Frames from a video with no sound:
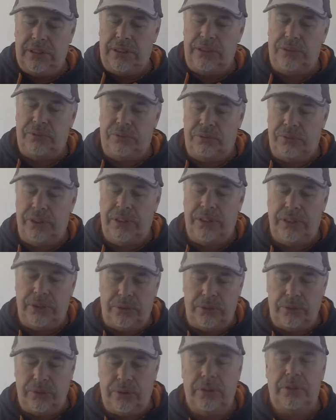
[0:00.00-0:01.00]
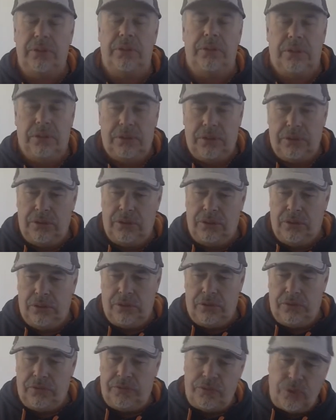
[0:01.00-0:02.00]
is really good
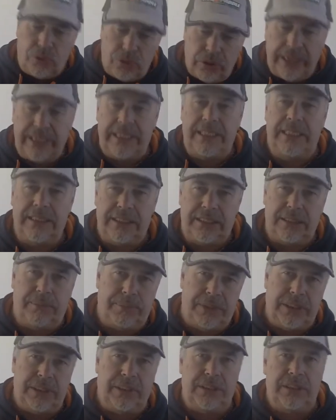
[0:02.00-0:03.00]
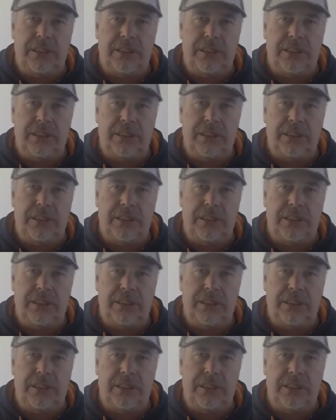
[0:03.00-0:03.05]
for cranking something.